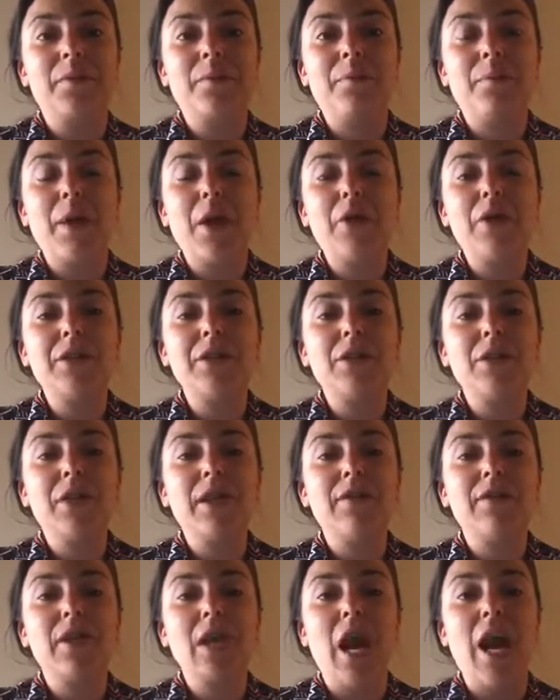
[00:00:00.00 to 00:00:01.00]
parents are
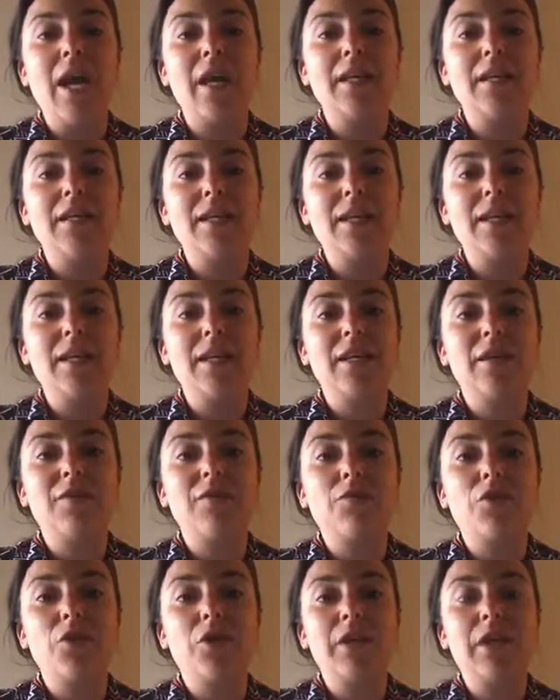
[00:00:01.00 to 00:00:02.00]
given IDs
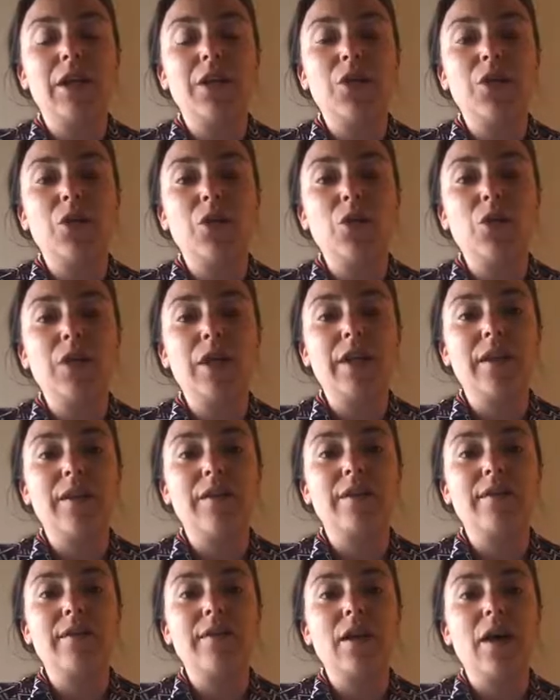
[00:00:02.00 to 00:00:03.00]
for their
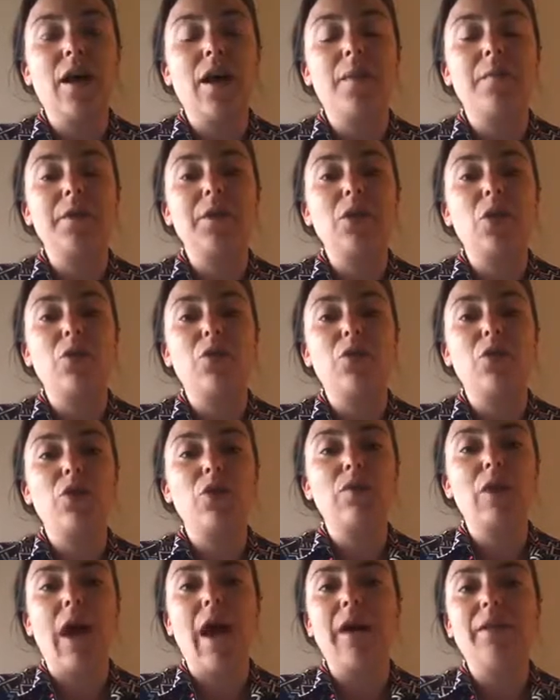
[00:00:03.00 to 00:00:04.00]
students, so
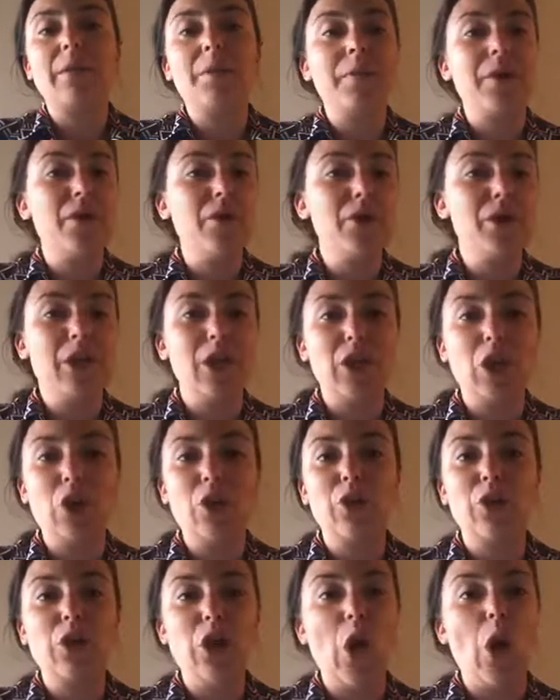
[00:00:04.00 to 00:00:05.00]
other parents
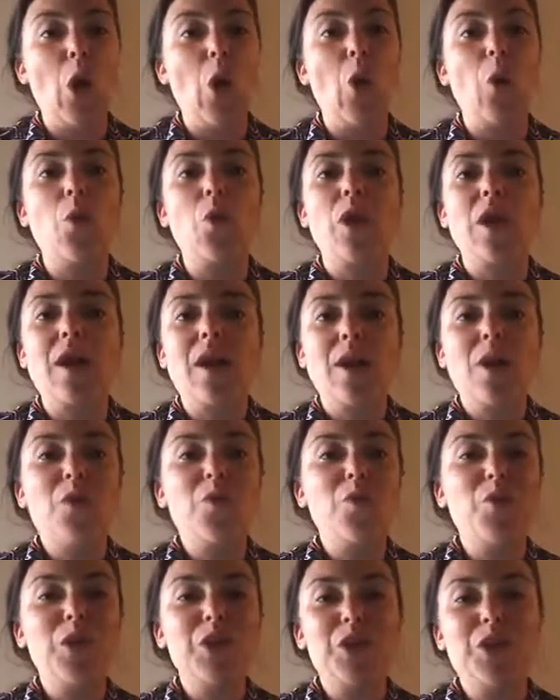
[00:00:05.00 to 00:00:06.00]
cannot know
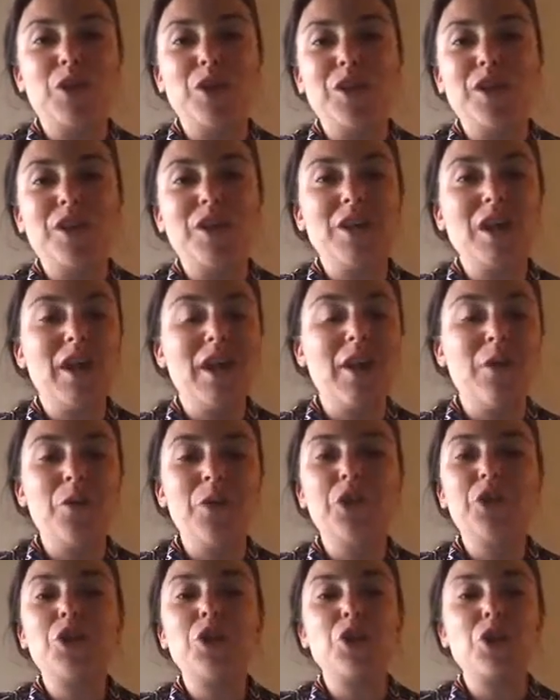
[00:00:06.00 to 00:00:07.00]

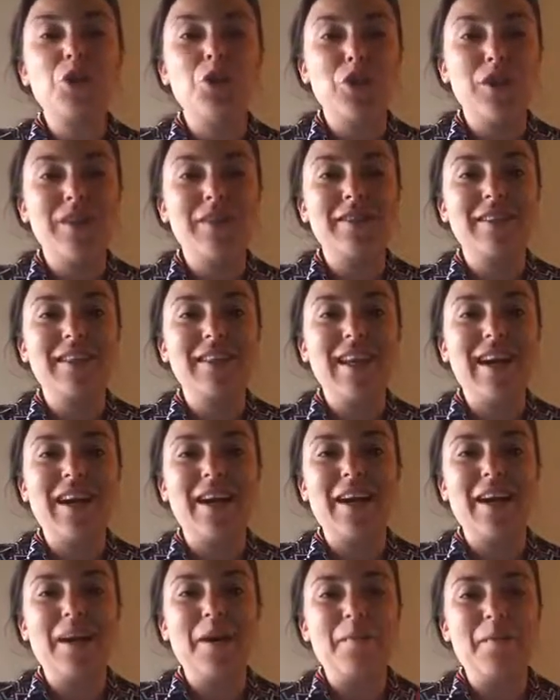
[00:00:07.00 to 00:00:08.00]
which student
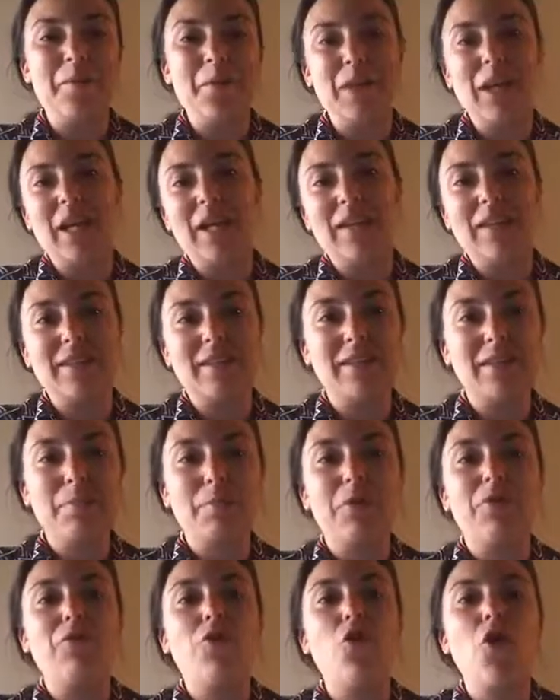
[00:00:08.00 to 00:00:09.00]
is
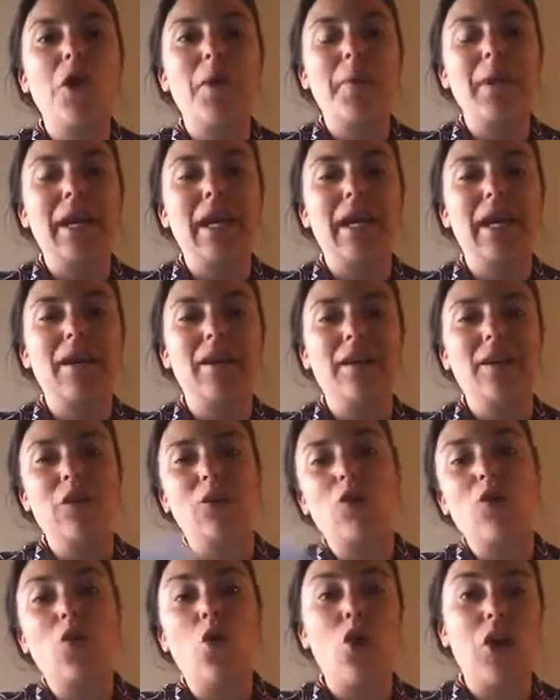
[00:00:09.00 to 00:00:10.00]

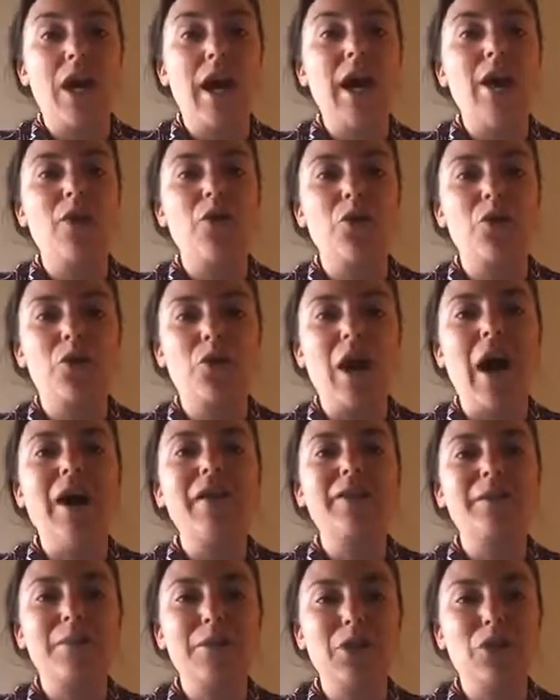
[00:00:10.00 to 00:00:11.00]
performing or how
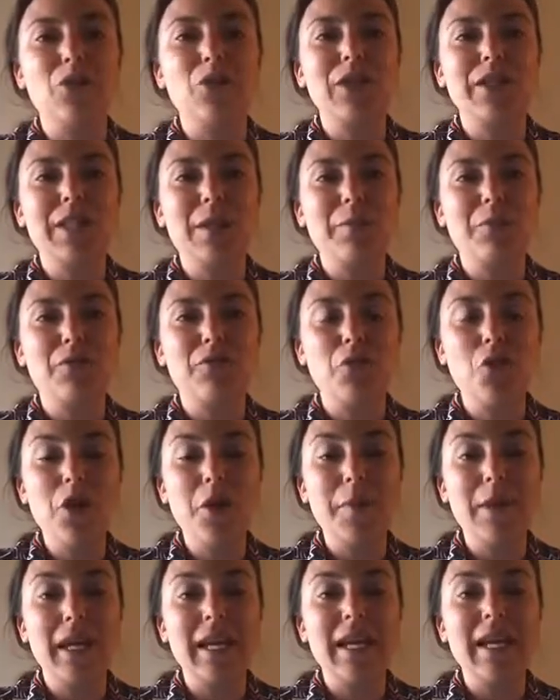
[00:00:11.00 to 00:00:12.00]
other students are
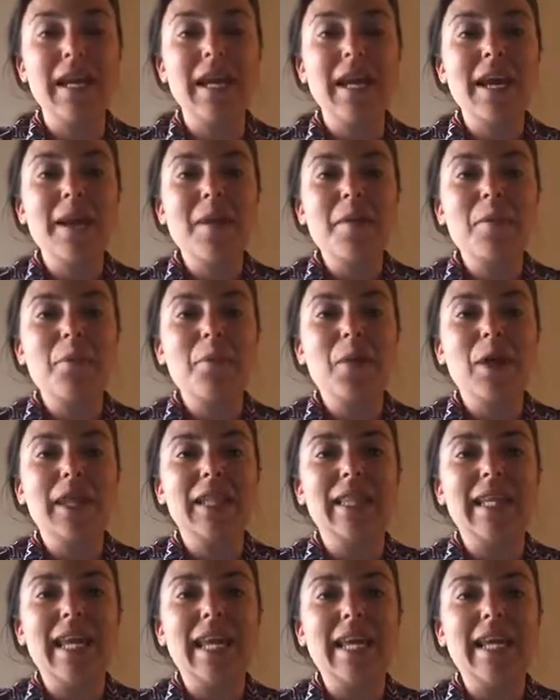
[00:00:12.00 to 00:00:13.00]
performing,
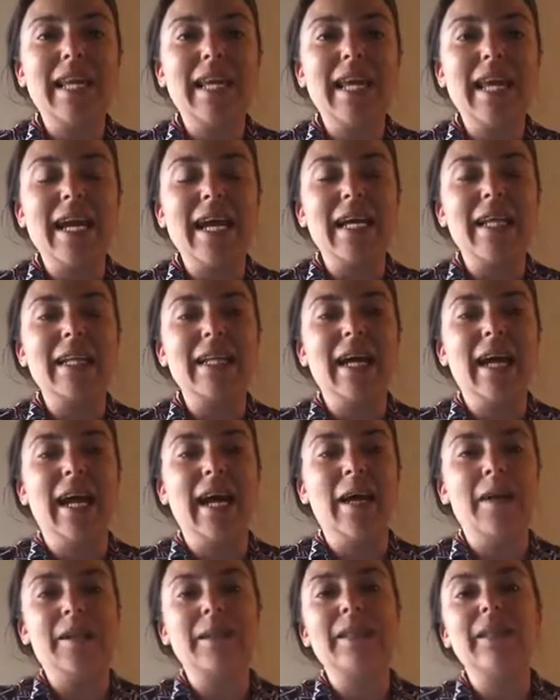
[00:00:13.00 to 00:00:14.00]
but they can
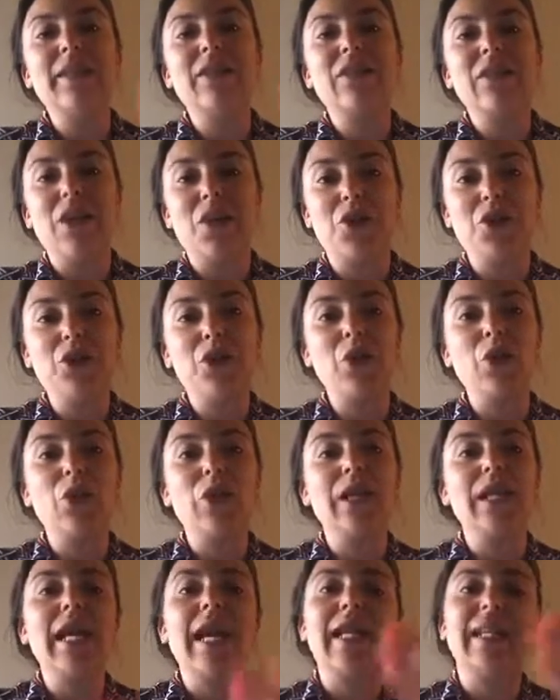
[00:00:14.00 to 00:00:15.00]
see their
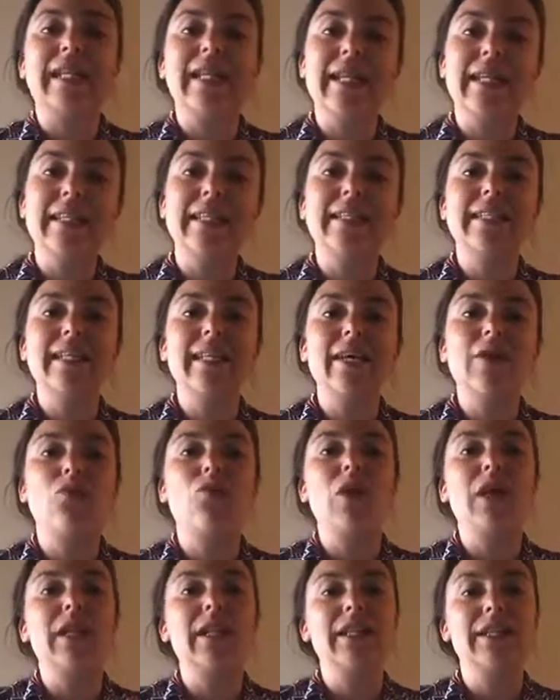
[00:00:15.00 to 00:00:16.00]
student and can see
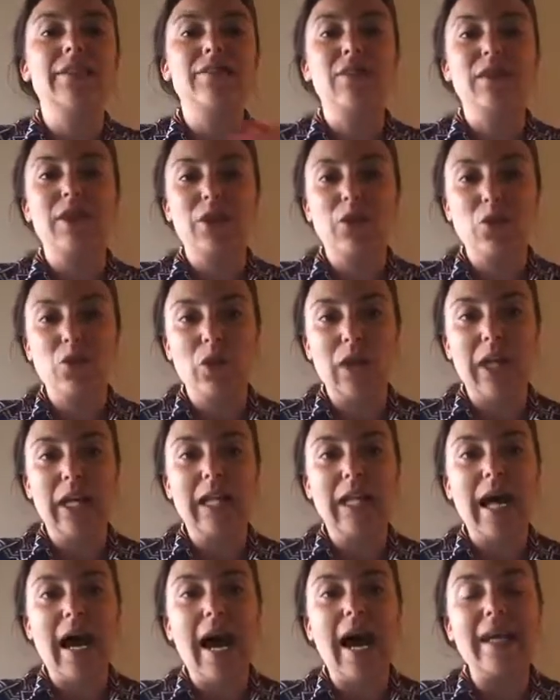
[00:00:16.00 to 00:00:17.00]
relatively to the
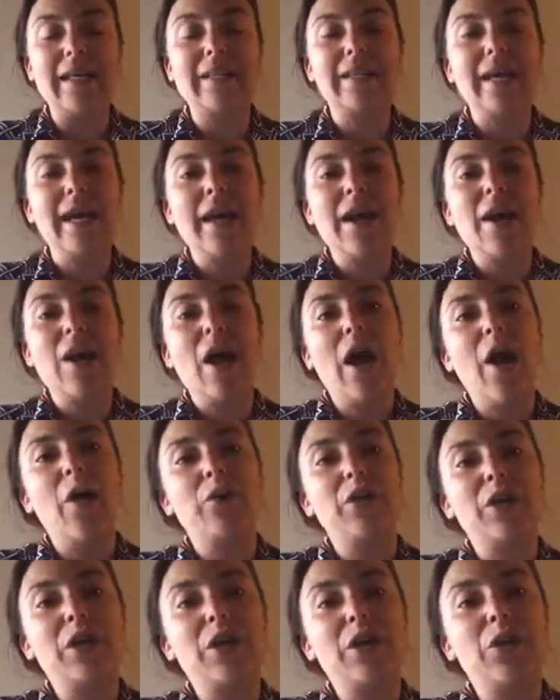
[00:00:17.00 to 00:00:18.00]
class how
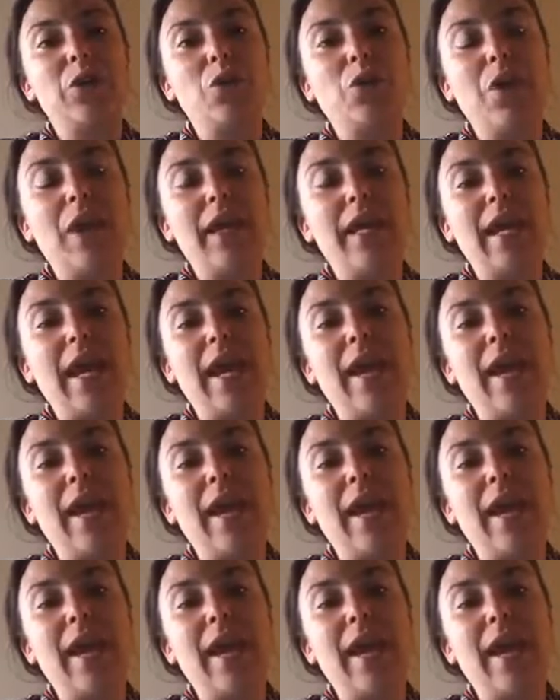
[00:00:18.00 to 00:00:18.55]
they're doing.